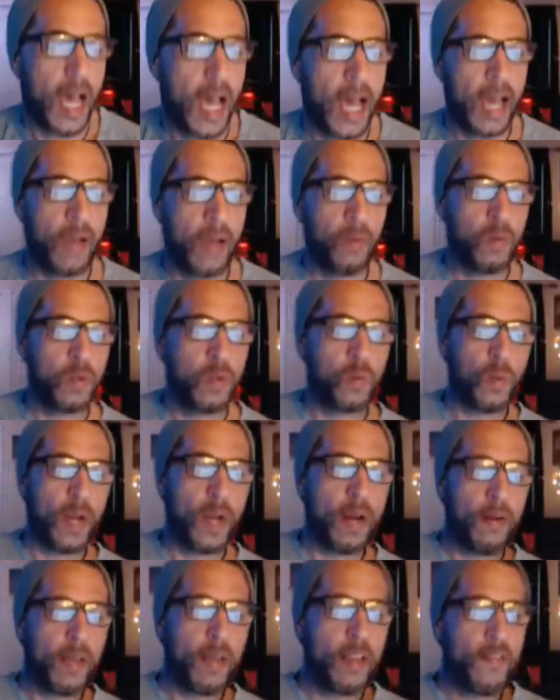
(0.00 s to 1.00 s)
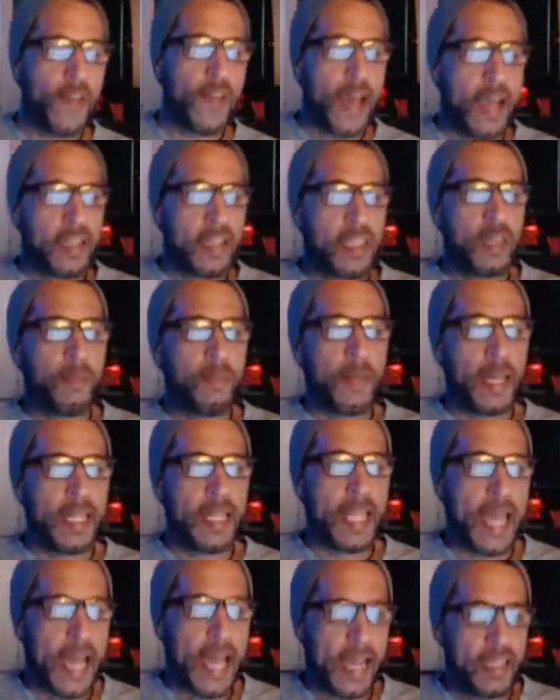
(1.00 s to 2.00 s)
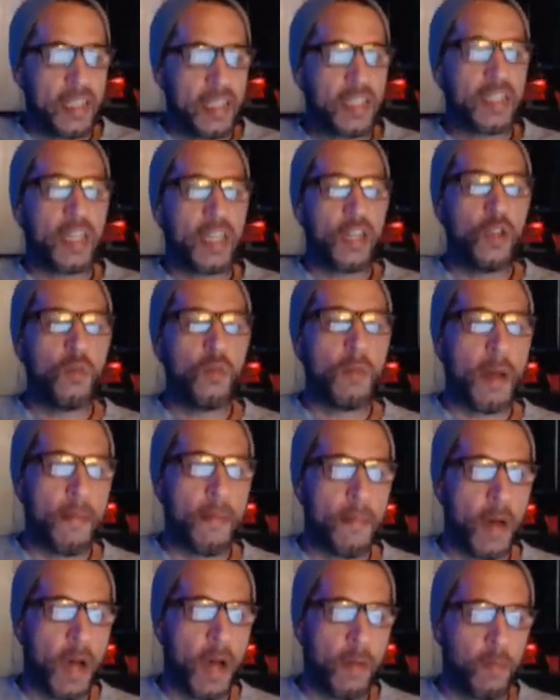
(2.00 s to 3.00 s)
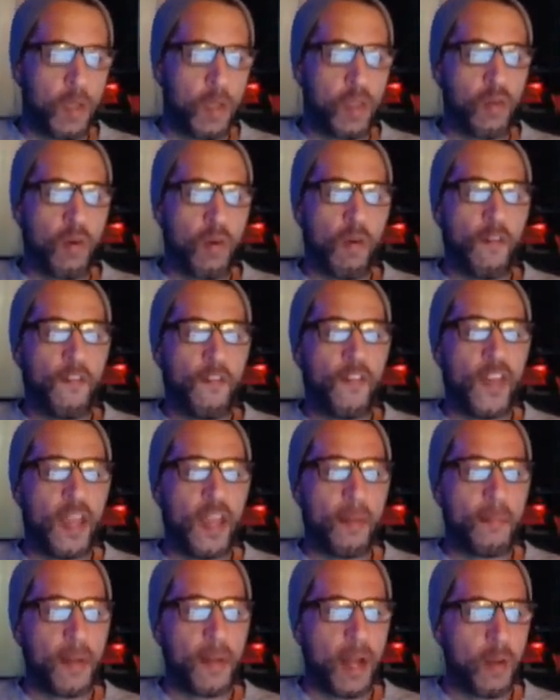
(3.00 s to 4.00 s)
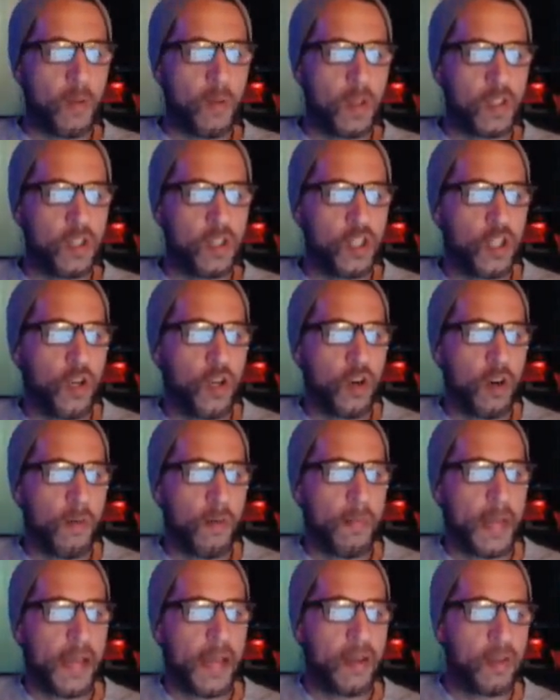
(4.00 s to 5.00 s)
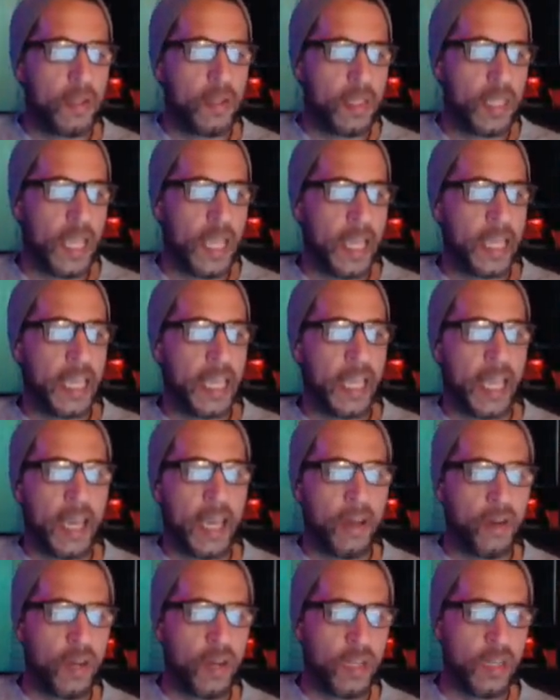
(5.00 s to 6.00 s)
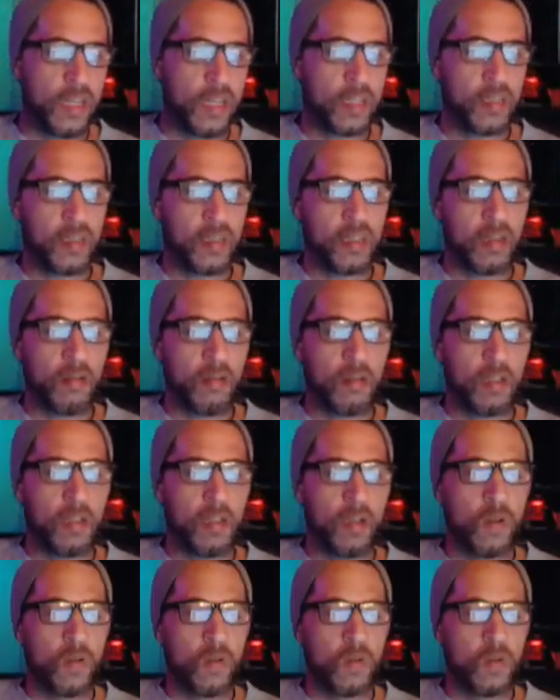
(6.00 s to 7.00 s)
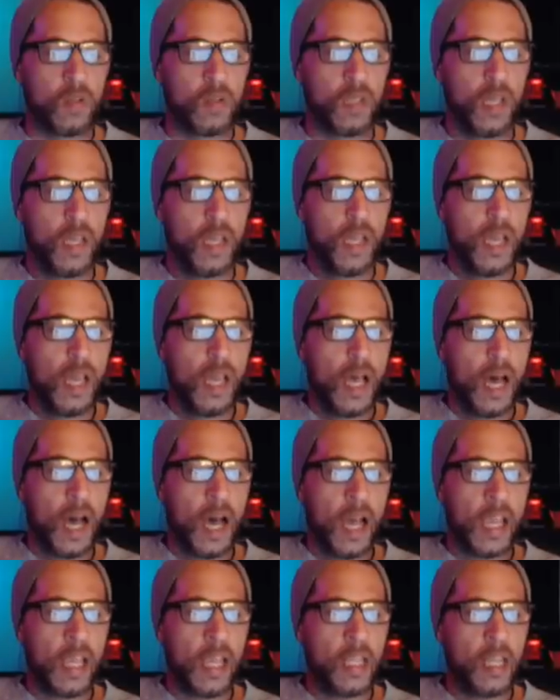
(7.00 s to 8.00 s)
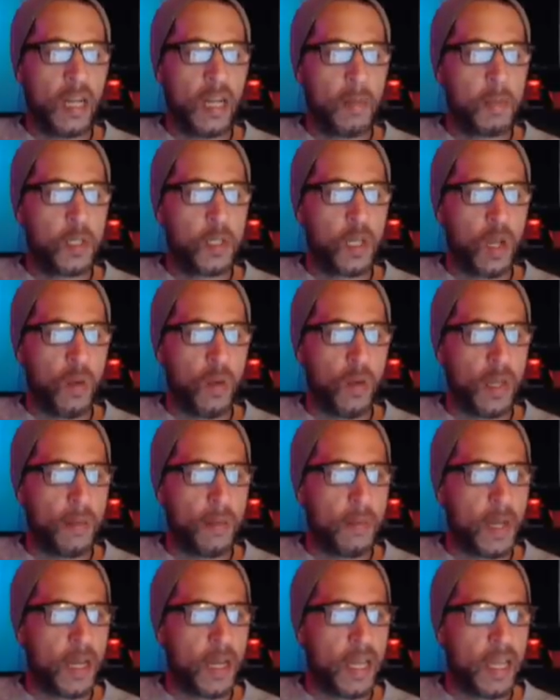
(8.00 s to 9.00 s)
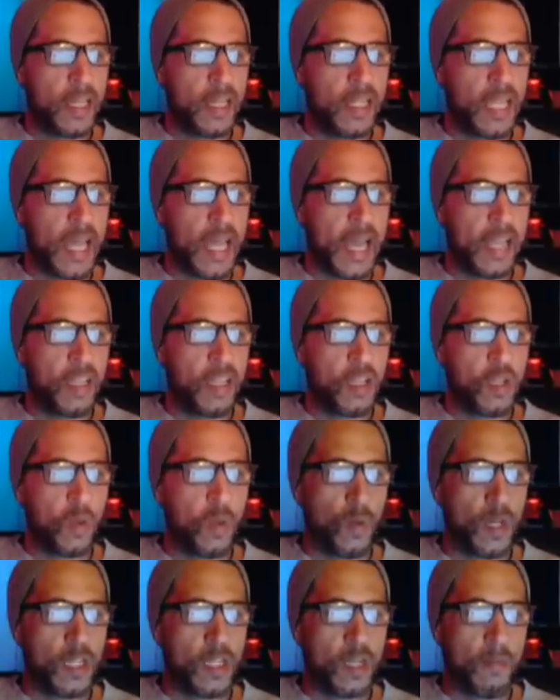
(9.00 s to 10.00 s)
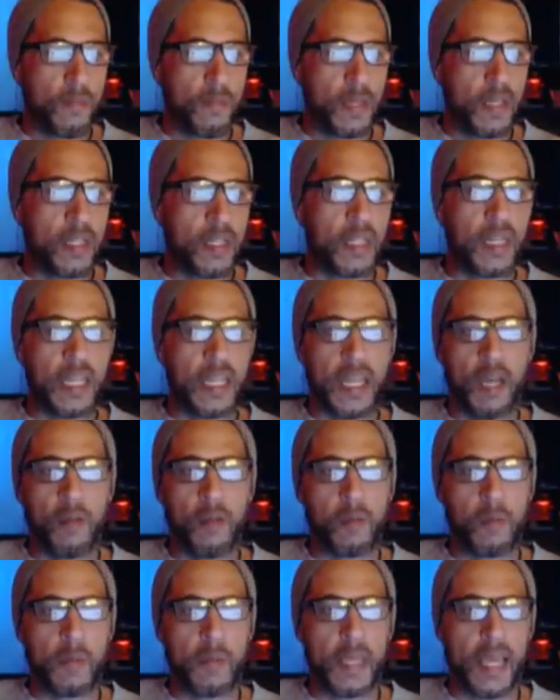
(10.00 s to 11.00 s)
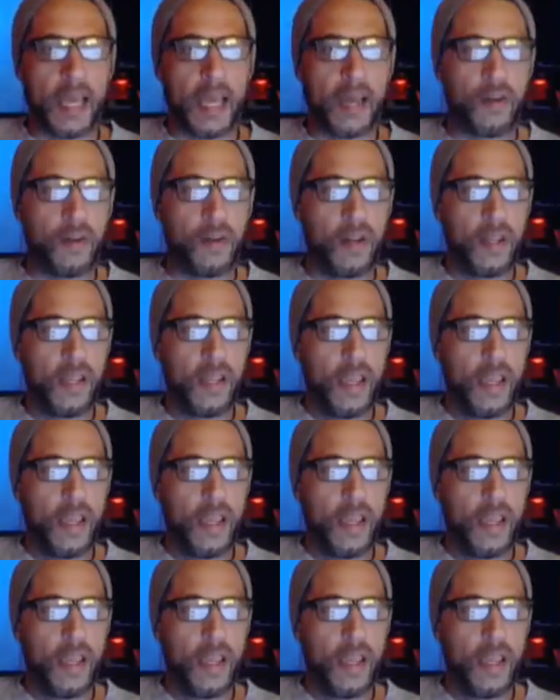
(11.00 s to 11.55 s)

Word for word: I was wary of asking my dad since I knew my mom would throw a fit, but I wasn't sure about taking out unnecessary loans. I ended up showing my dad the tuition bill and he helped me out.